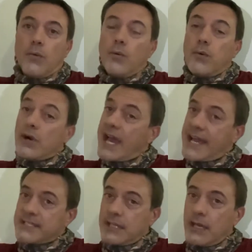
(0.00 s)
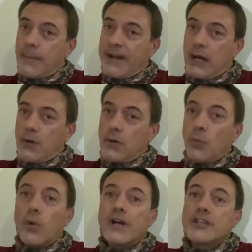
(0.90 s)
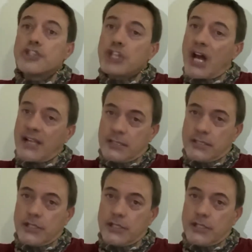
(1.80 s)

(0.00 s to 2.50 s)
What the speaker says: were asking about what shots